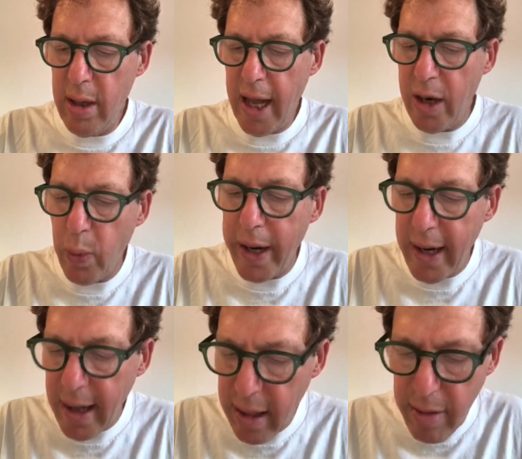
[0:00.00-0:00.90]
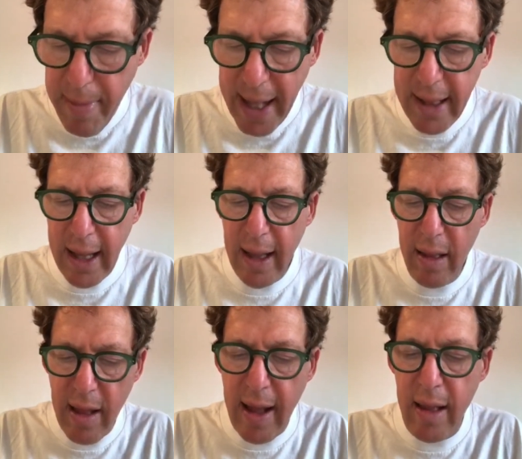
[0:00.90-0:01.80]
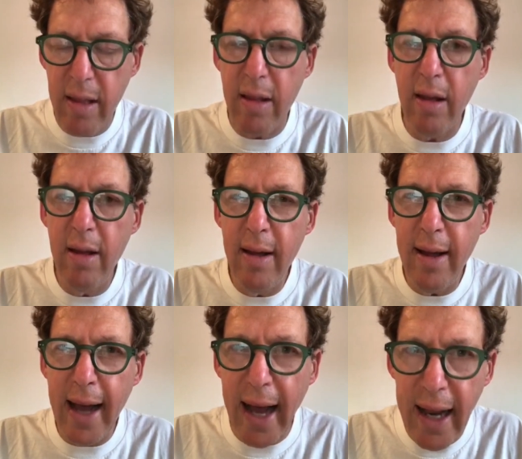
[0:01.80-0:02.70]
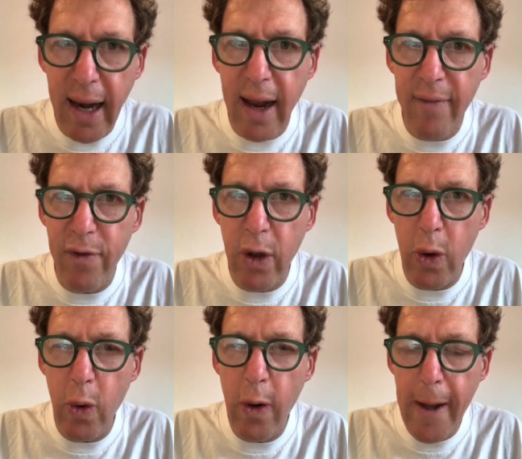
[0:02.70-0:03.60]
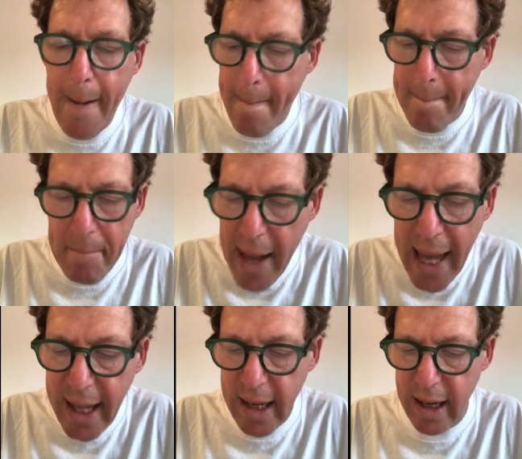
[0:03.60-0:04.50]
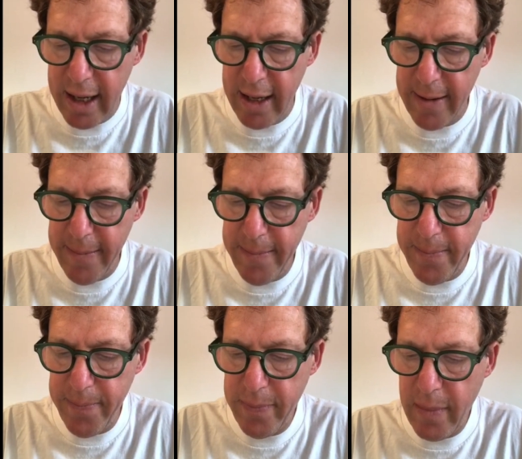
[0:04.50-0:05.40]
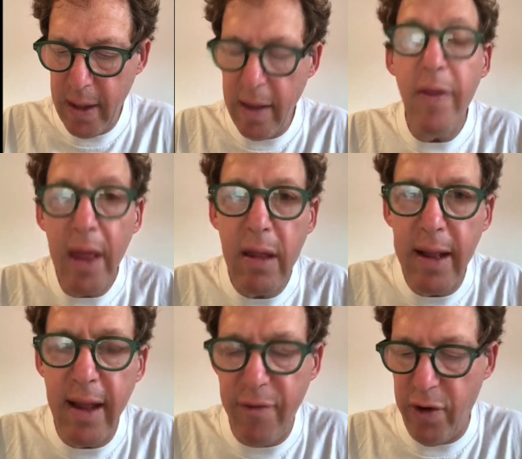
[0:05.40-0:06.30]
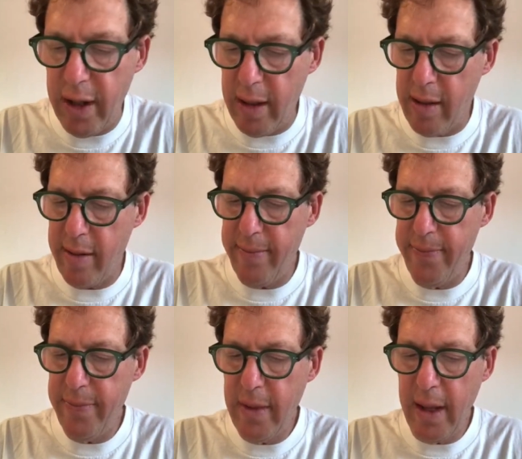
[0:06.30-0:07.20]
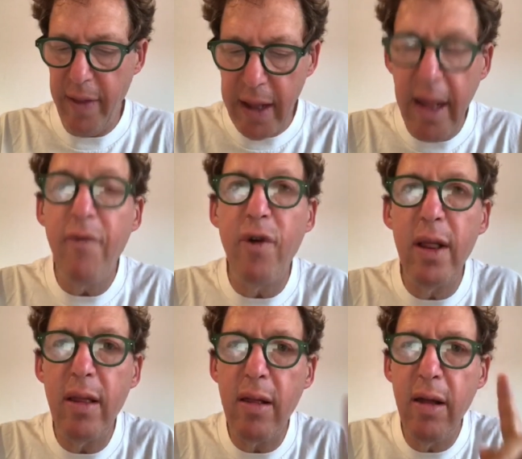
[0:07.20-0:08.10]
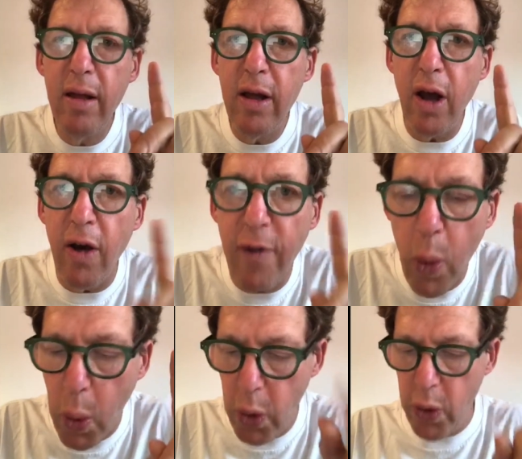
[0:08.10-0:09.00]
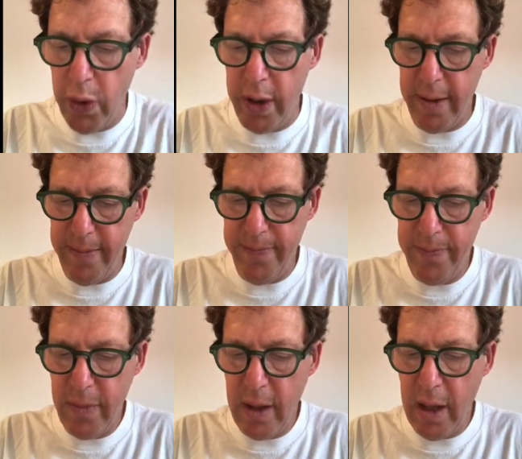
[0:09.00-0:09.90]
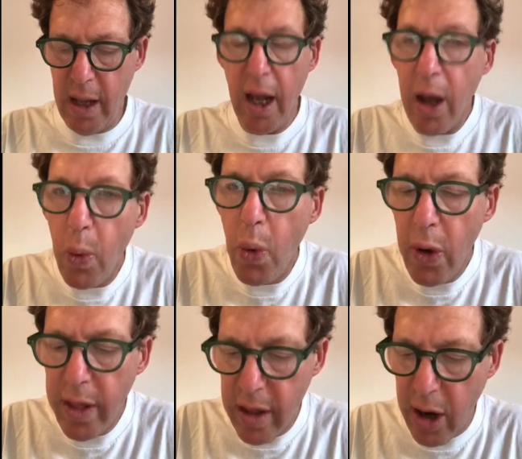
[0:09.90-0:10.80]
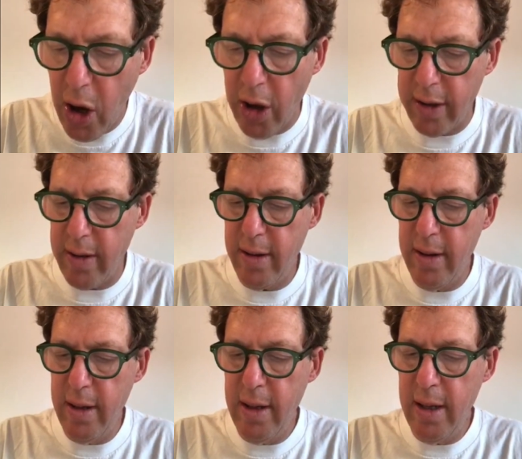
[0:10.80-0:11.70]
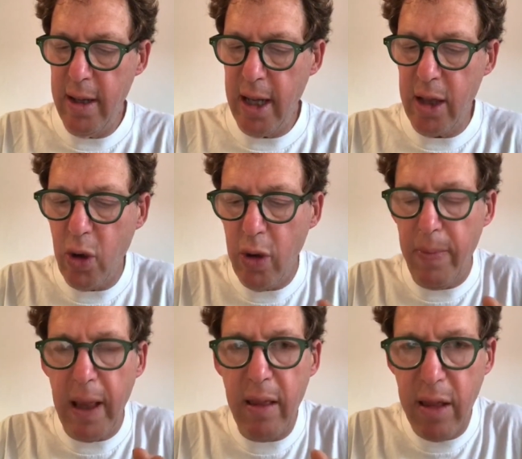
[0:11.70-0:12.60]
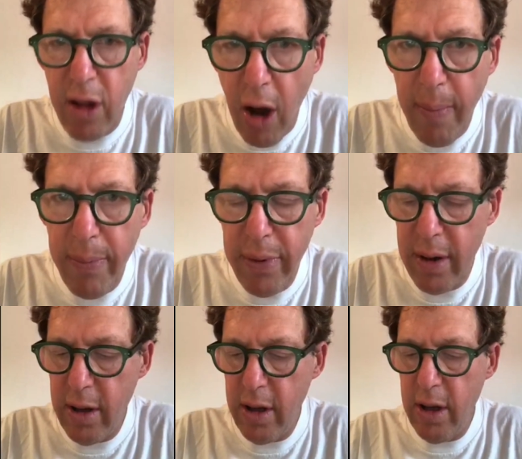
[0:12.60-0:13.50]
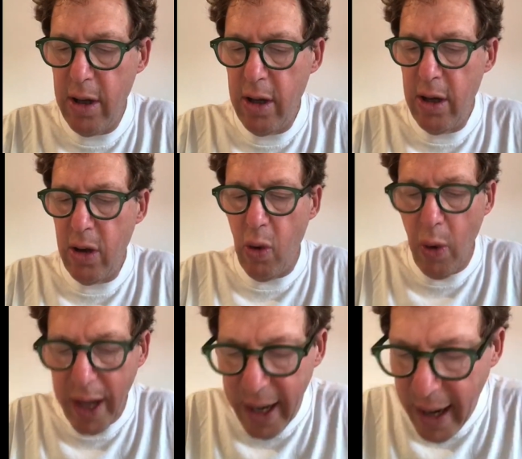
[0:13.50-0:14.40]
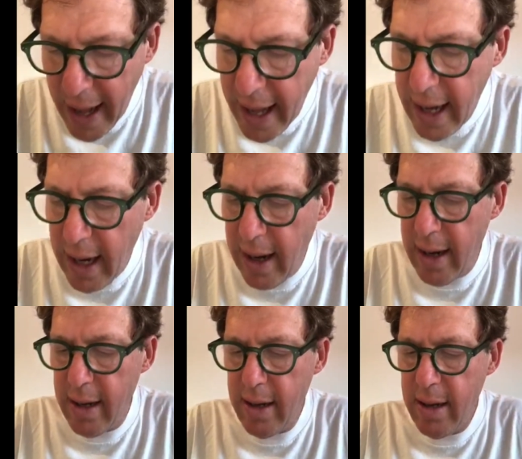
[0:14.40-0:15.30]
and when an asthmatic says, I love you madly, there's a difference. The difference of a word. A word's a lot. It could be stop or inhaler.